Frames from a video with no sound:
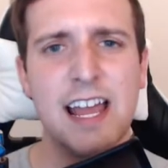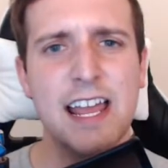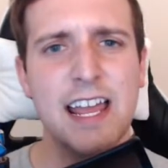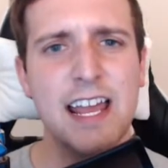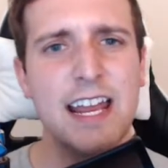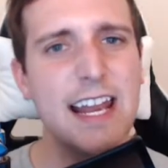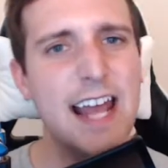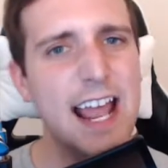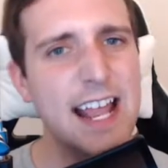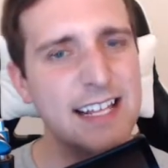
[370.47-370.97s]

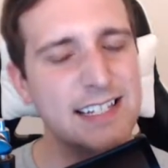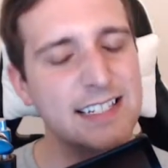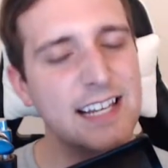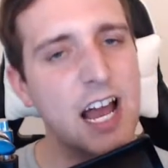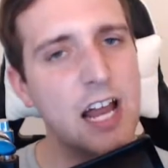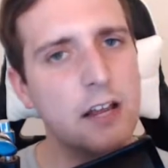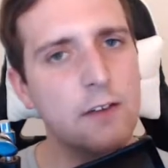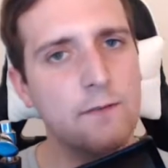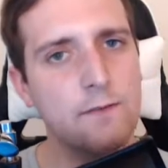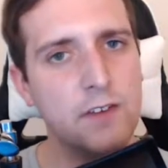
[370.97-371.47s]
It's
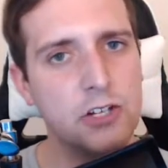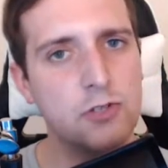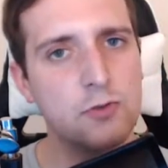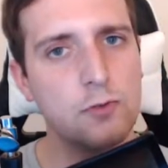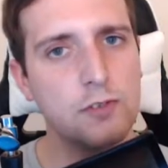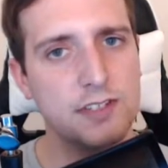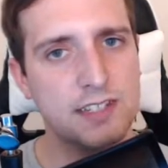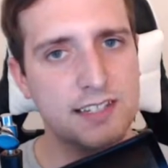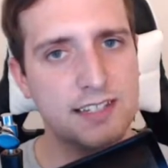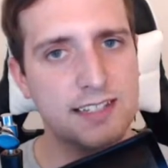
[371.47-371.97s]
got a
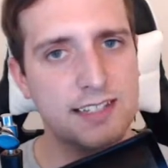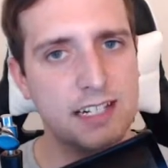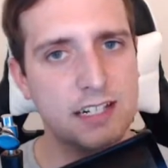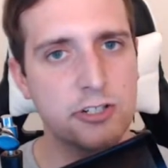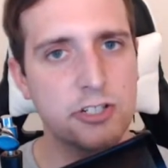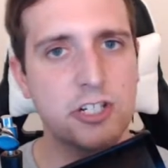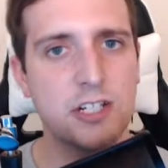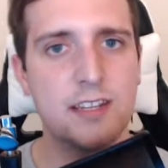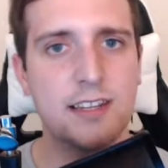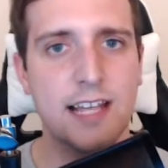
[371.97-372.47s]
visual
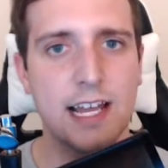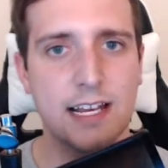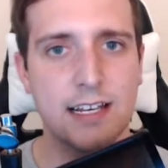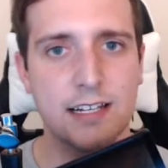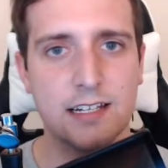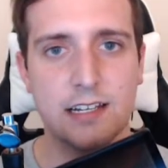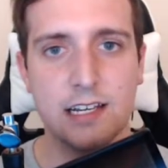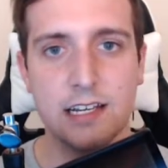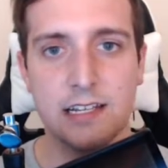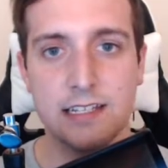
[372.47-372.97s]
distinction that
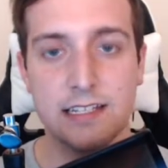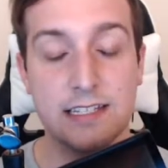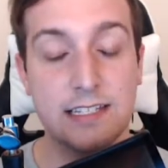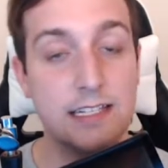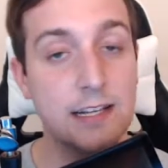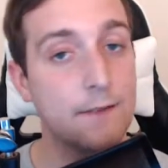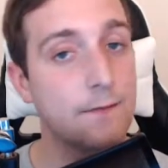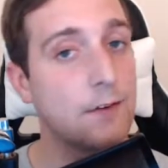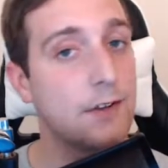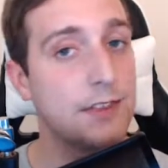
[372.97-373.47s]
is
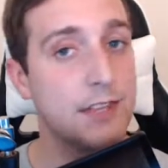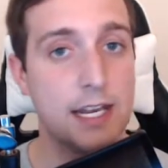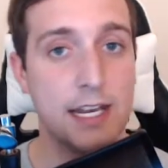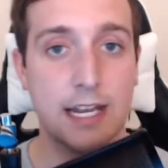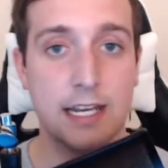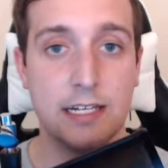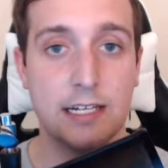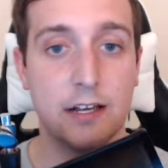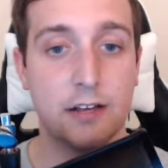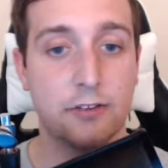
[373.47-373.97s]
different than
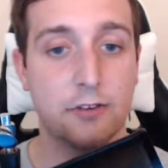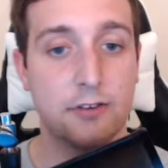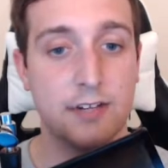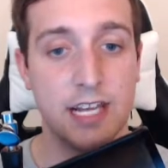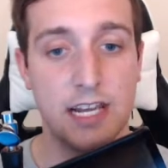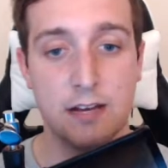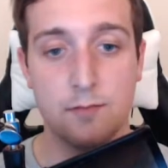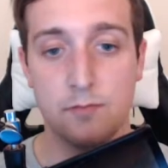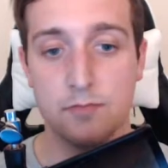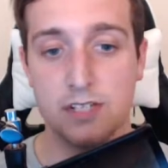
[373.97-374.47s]
any other
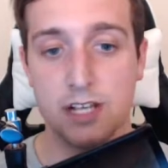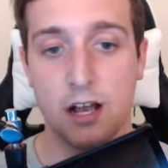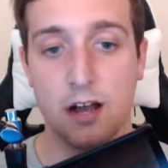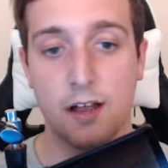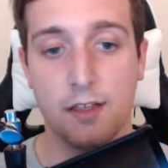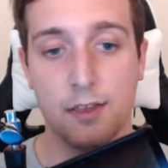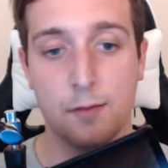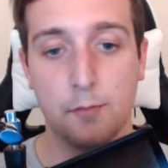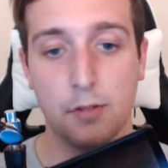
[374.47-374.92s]
games on